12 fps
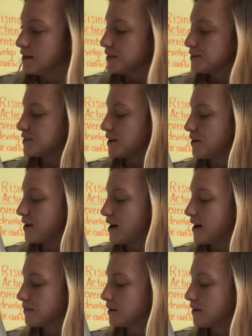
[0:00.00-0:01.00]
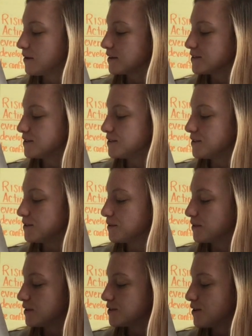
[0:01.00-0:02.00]
So I'm going to do
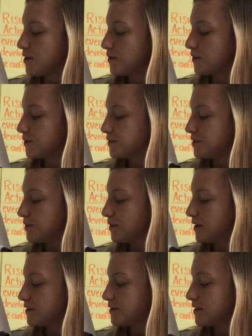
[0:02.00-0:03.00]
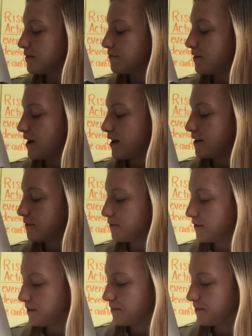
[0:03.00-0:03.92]
the total 205